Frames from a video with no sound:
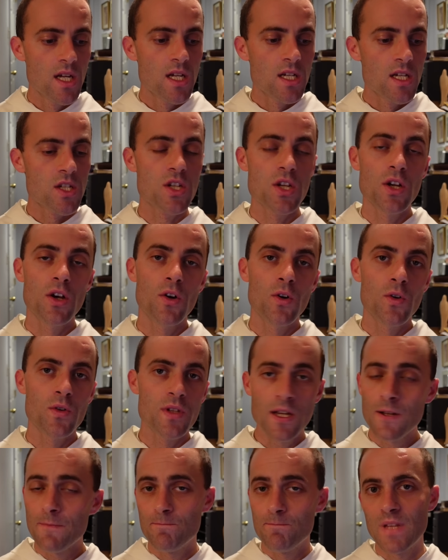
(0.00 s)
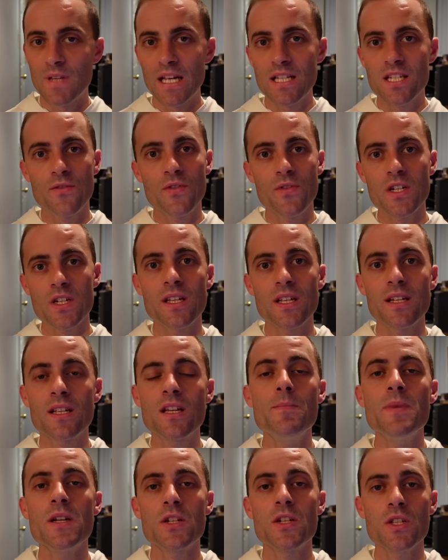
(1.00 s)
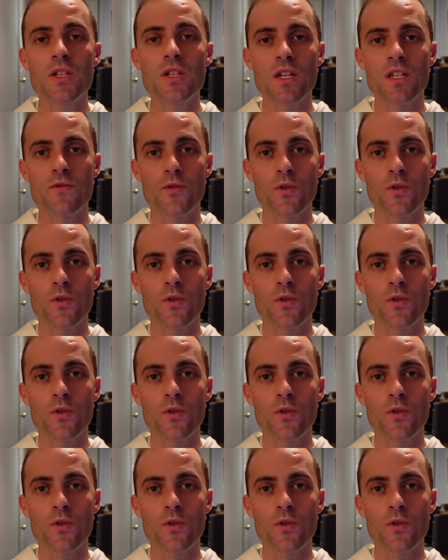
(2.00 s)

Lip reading: So yeah, that's a vision that commissions us